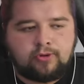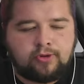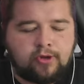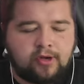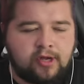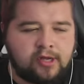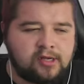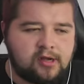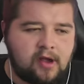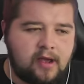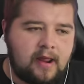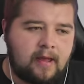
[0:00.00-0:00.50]
You
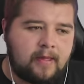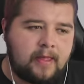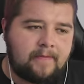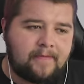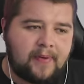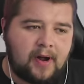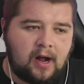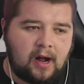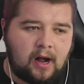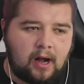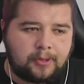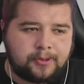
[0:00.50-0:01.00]
can go down the
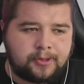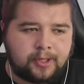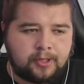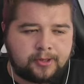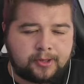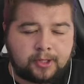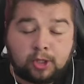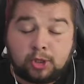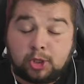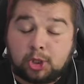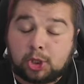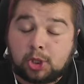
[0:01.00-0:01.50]
path of
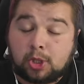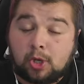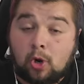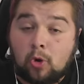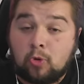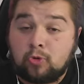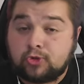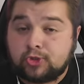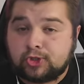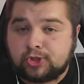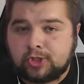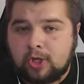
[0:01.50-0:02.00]

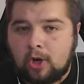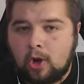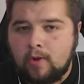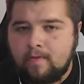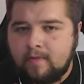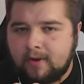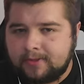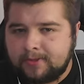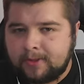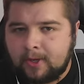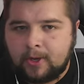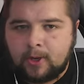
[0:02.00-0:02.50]
controlled, slow,
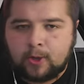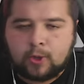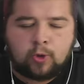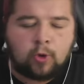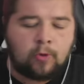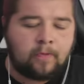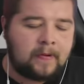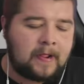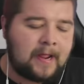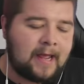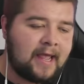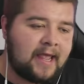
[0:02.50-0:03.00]
methodical
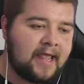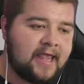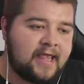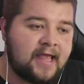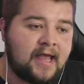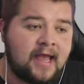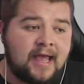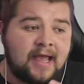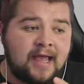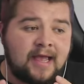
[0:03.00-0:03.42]
play.